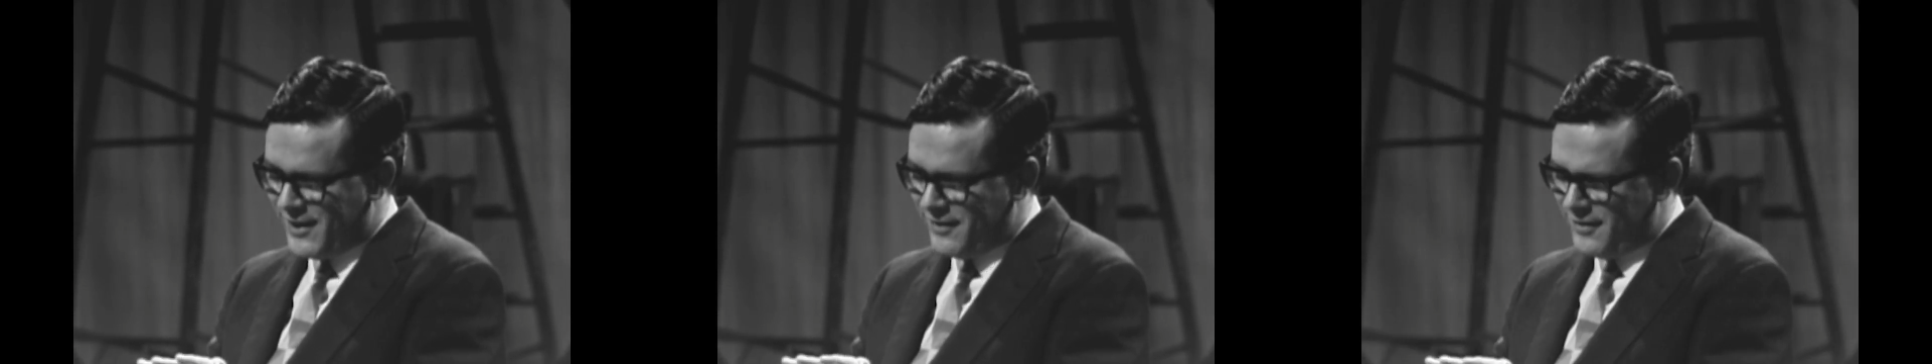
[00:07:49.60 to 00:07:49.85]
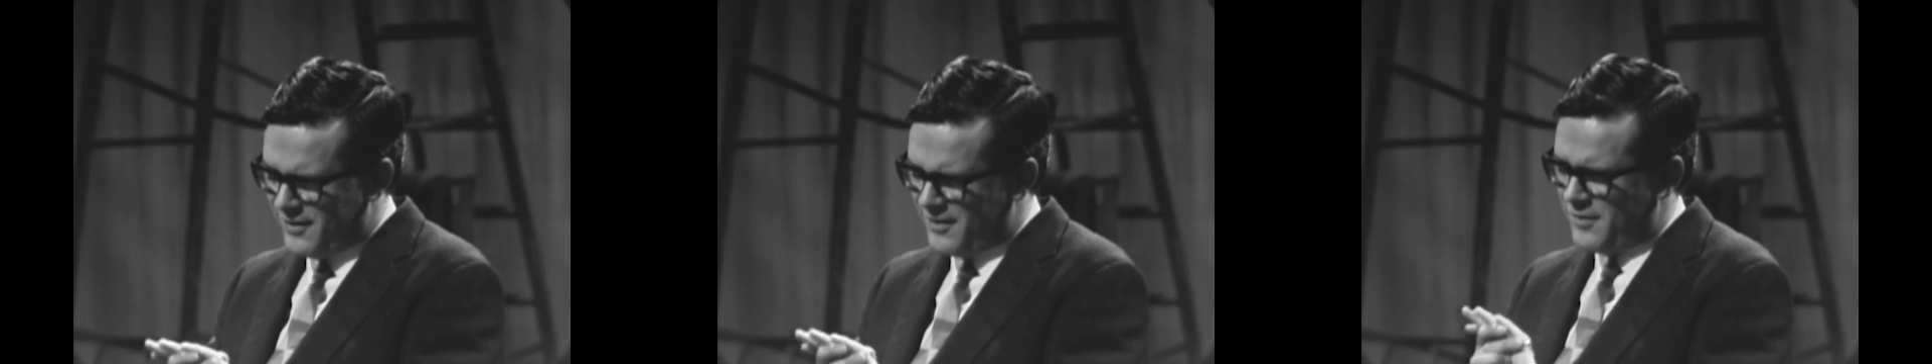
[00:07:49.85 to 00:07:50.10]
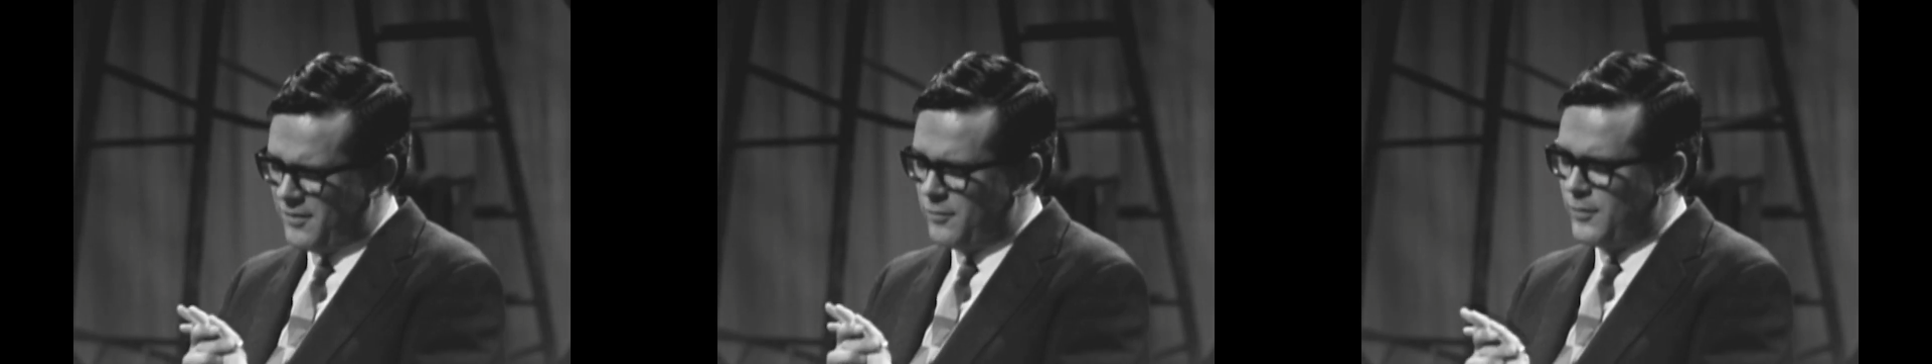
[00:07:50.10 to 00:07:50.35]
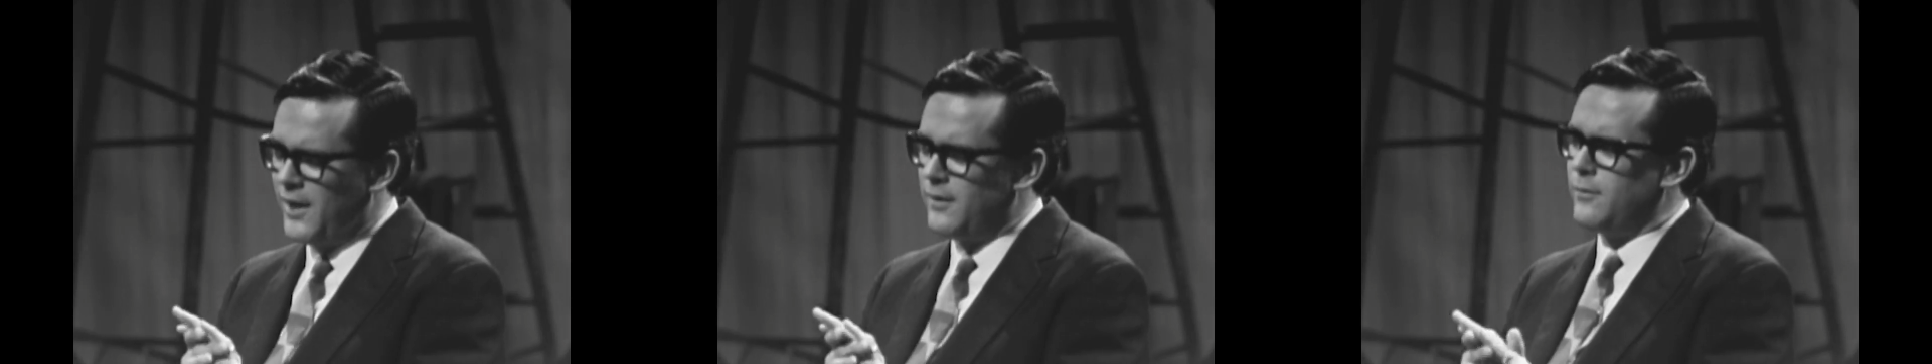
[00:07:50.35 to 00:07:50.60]
I
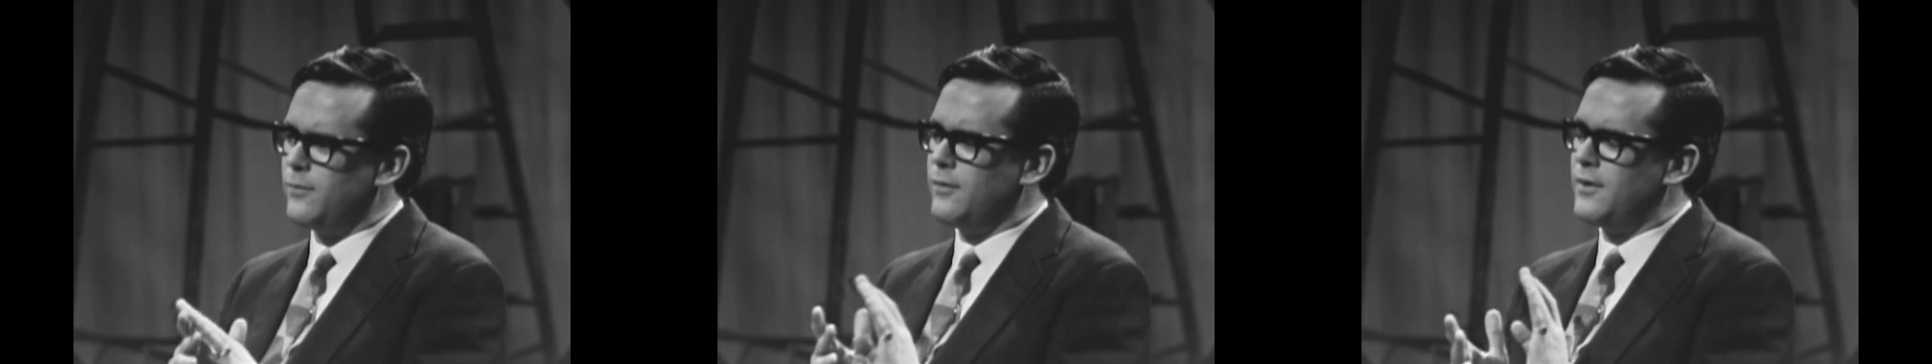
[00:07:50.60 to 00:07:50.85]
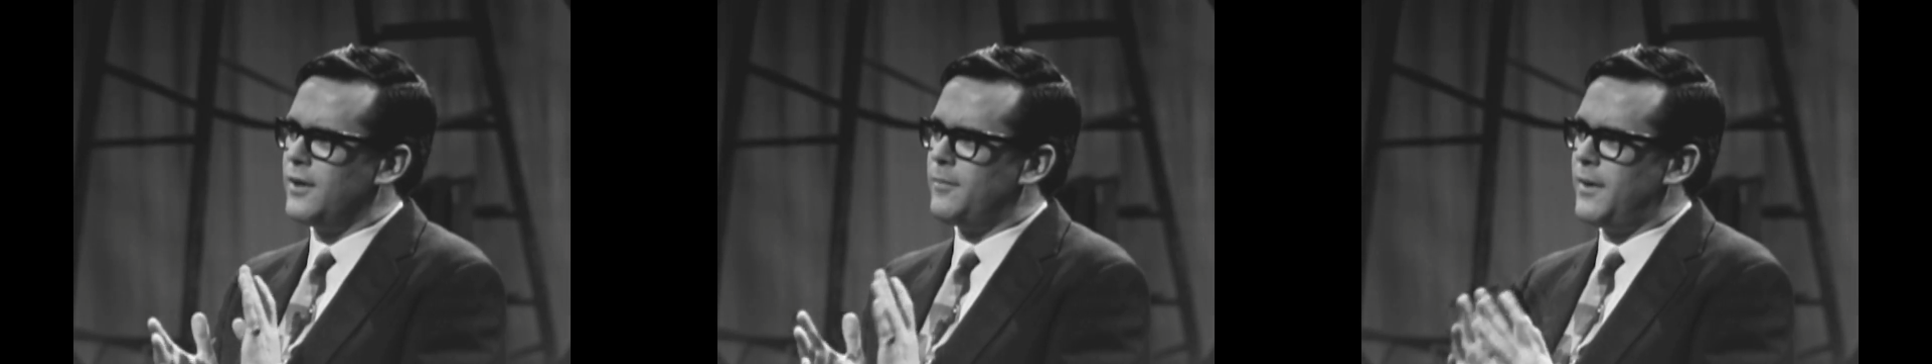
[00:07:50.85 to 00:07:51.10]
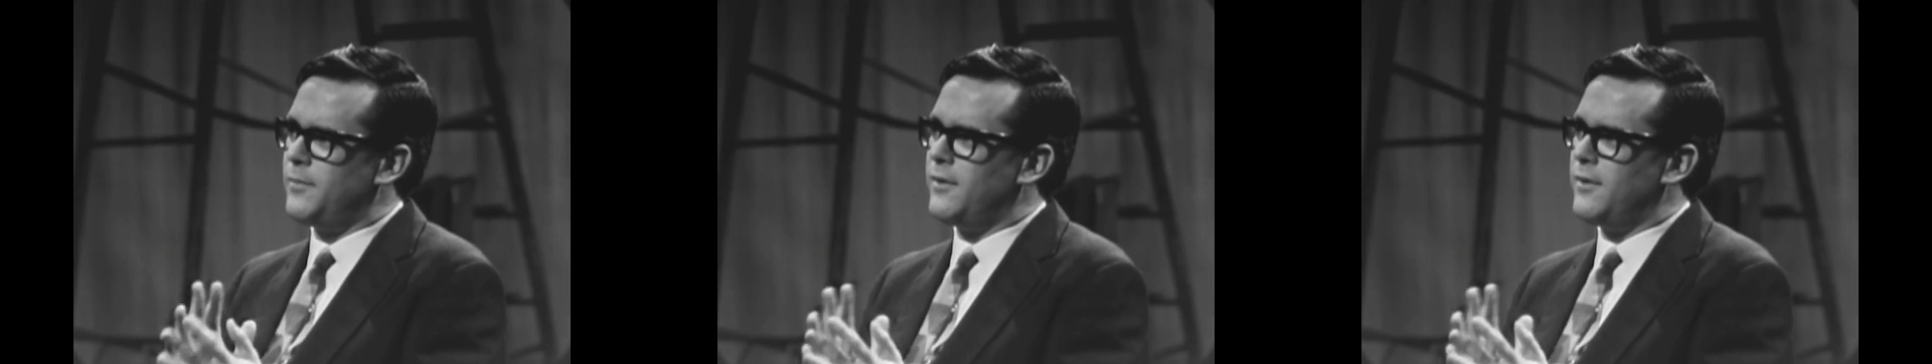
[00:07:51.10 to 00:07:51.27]
right, do you think, perhaps,